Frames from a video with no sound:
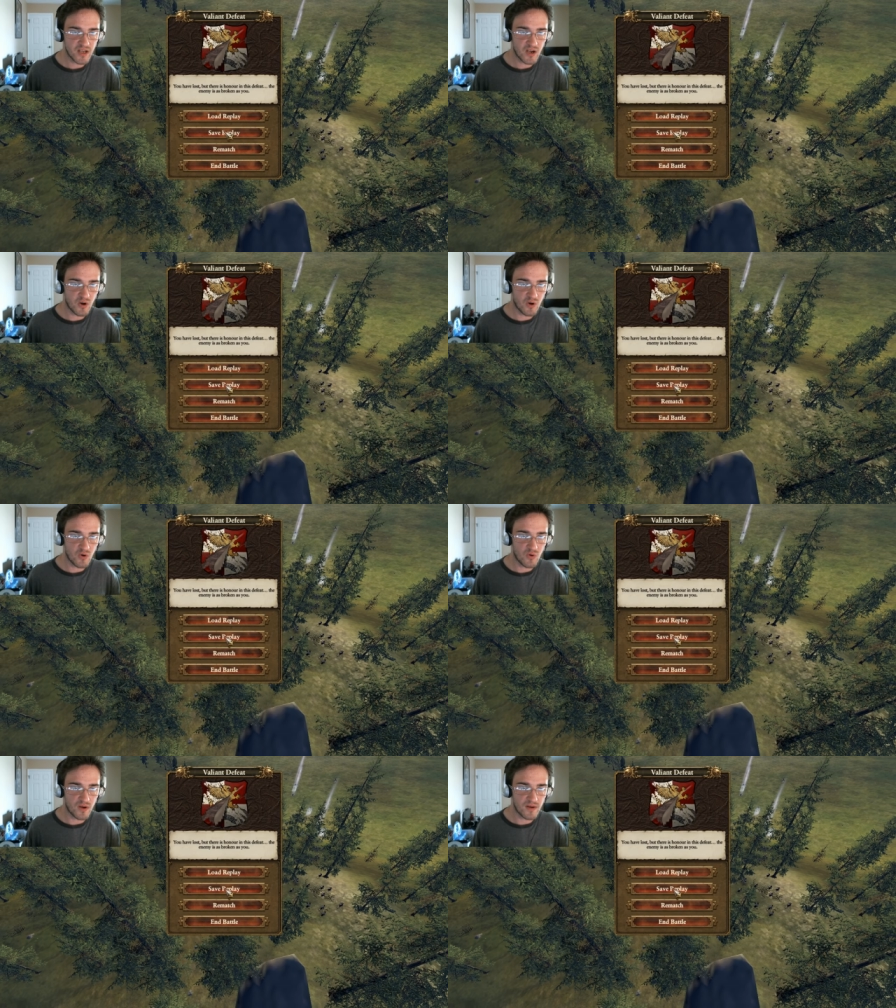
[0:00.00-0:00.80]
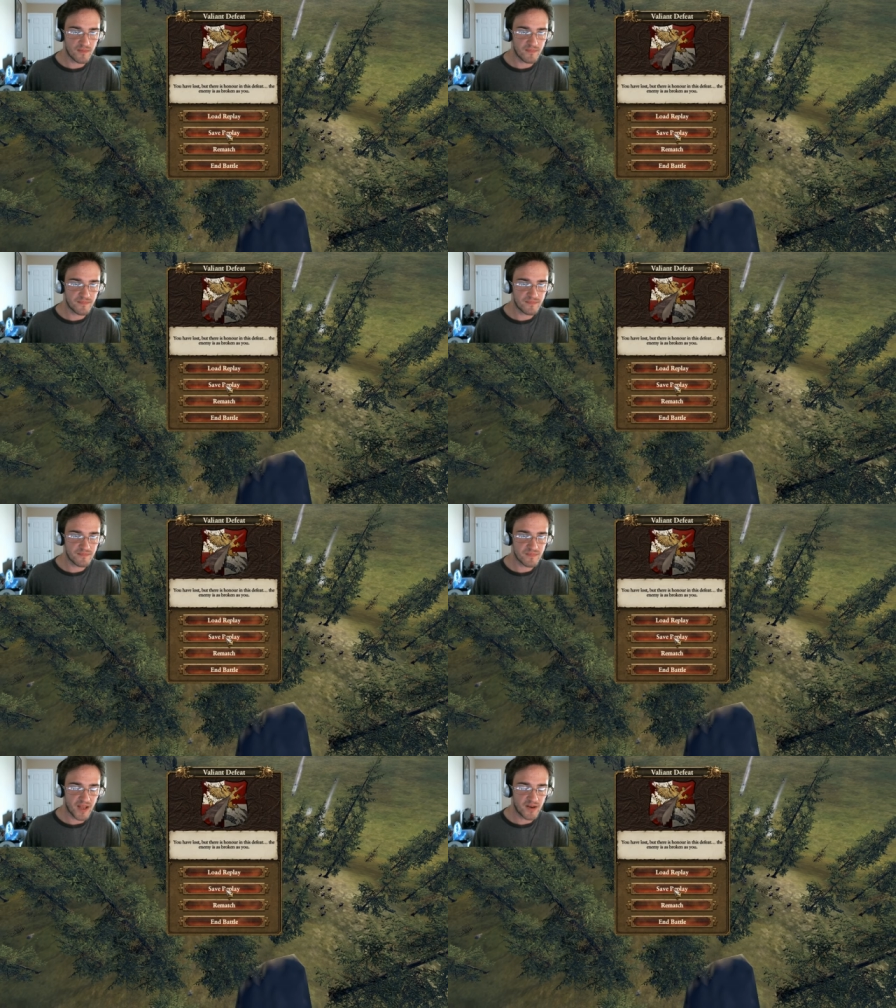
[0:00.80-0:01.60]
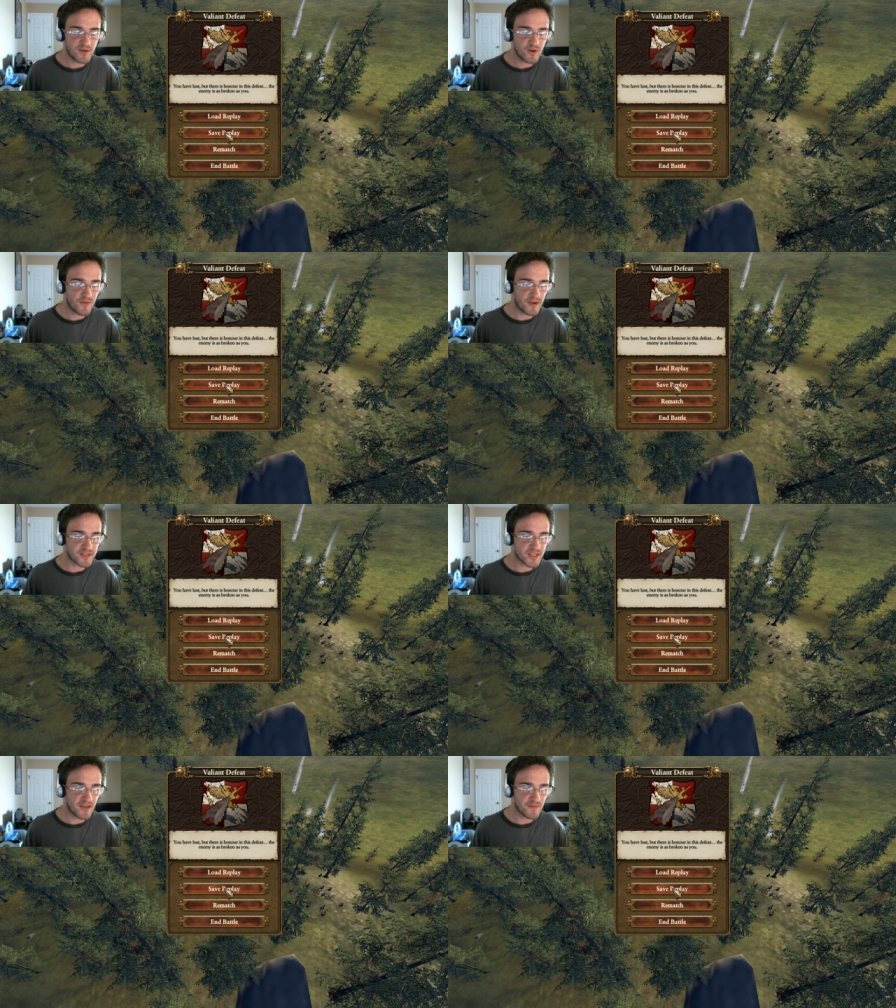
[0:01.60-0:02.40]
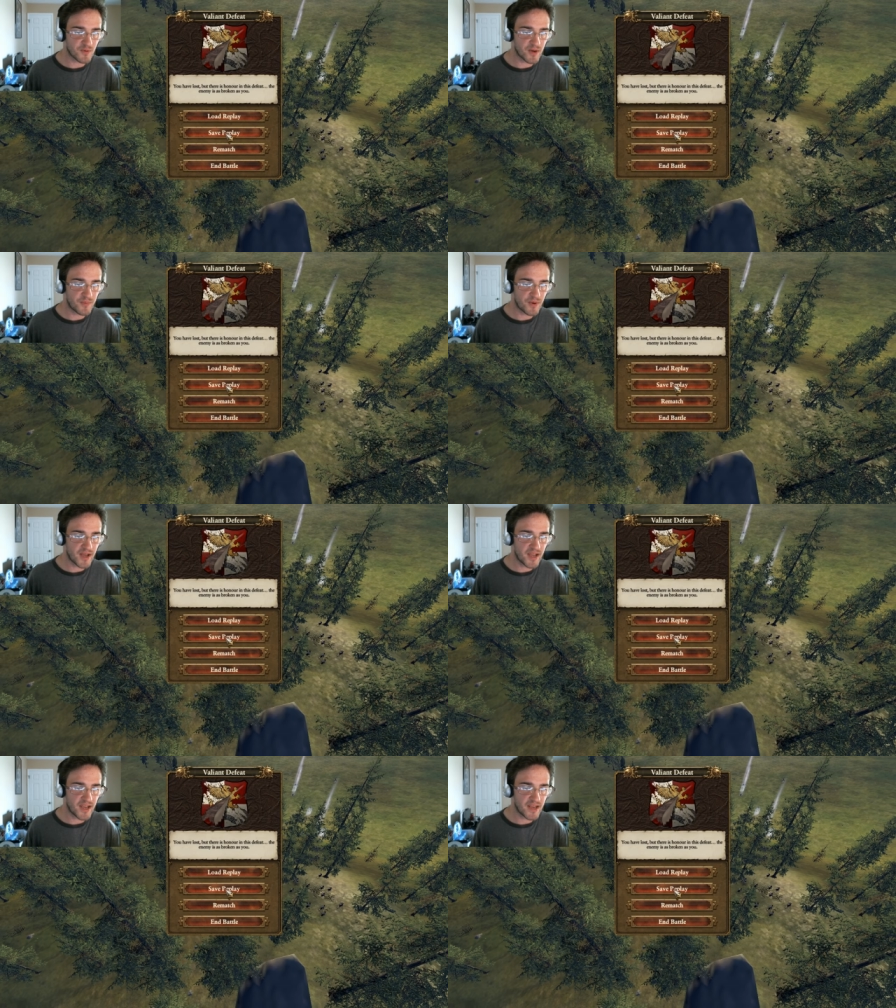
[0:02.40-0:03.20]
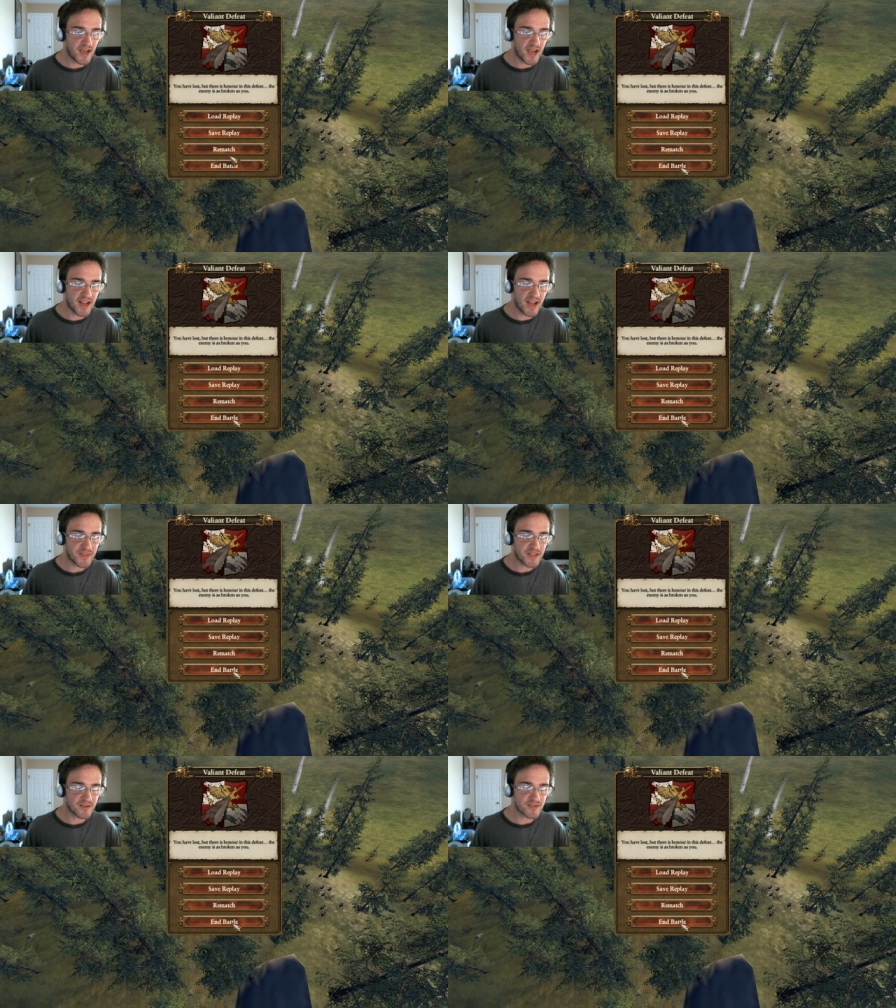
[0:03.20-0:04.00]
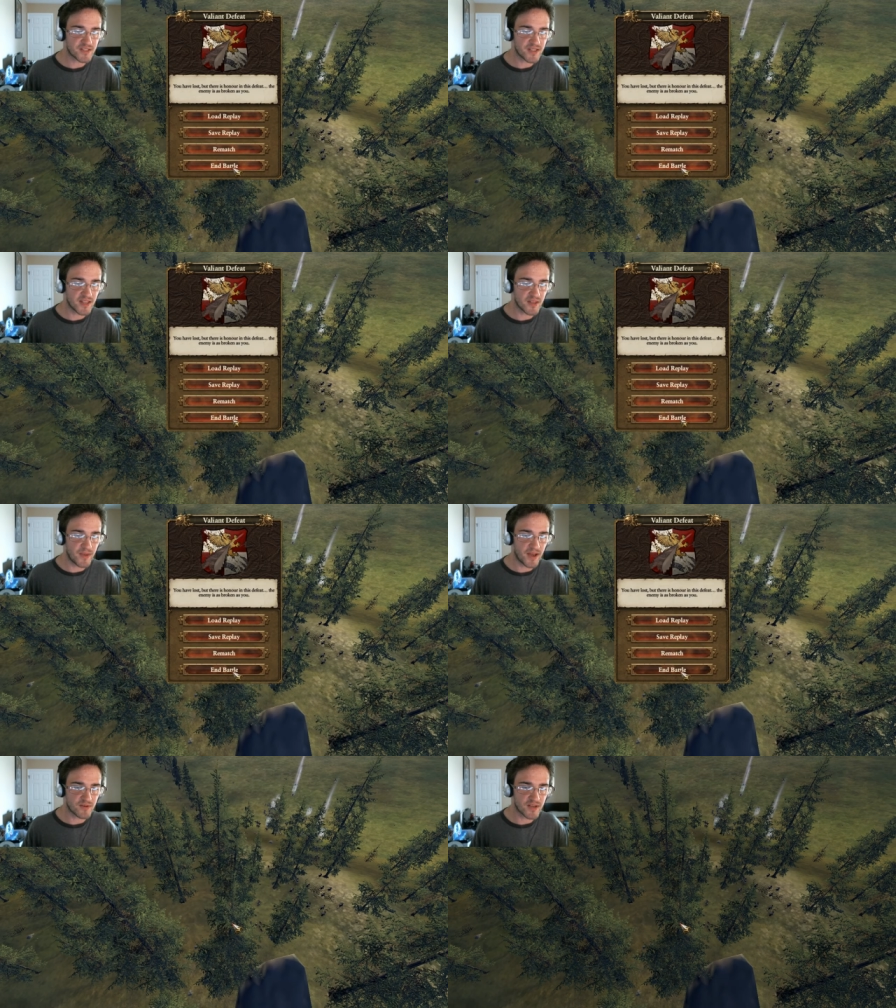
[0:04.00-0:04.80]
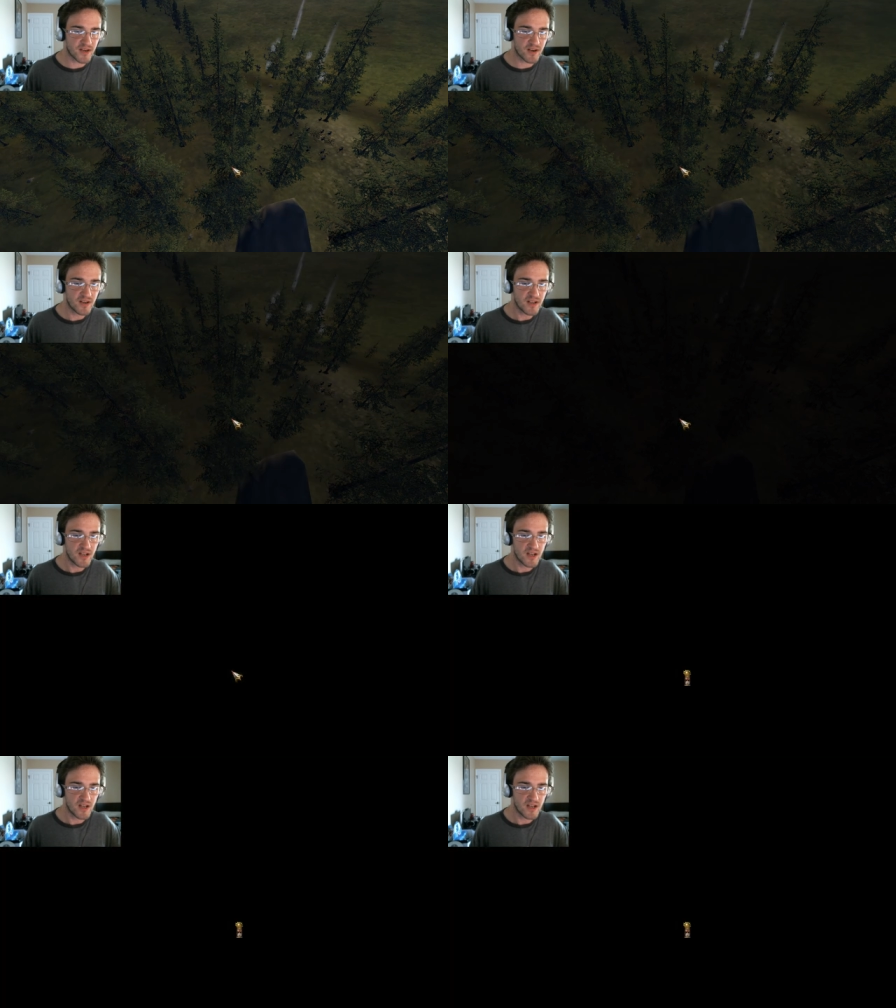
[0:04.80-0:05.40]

so I don't know if I'll save the replay. I, I think I'll just end the battle here.